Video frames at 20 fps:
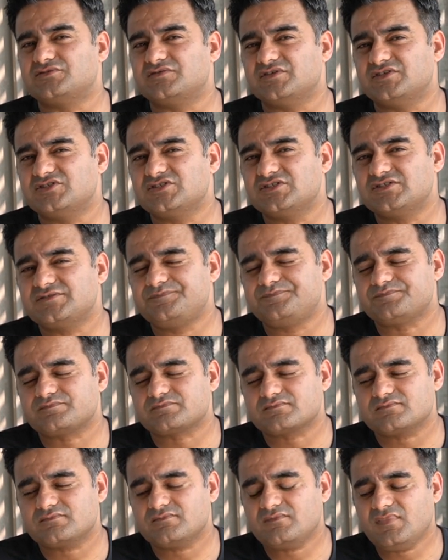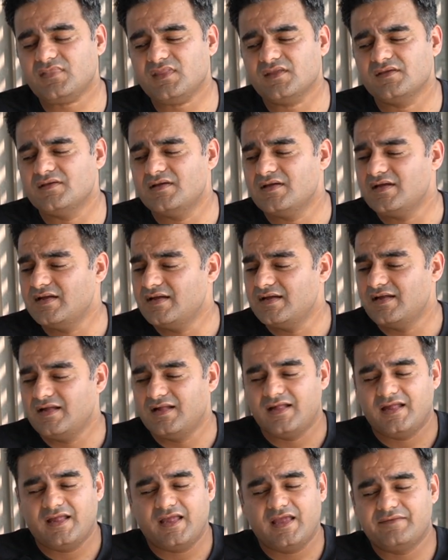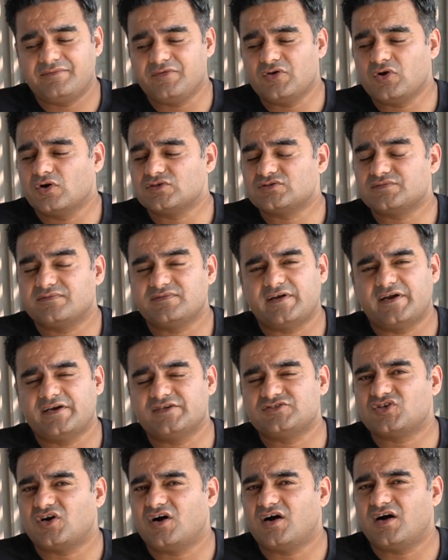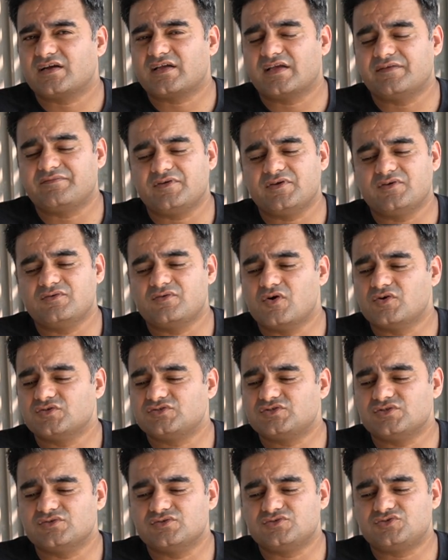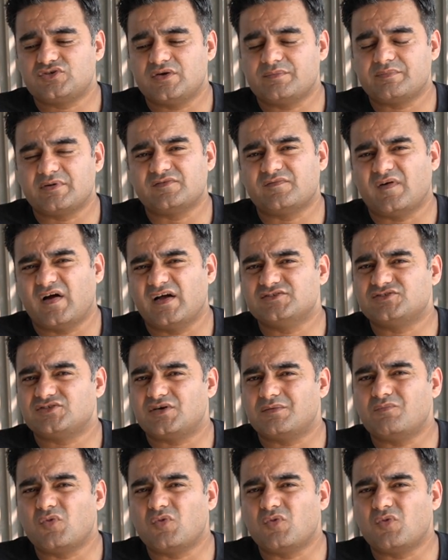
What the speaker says: Regis. If you go to Flyer Talk, if you go to TripAdvisor,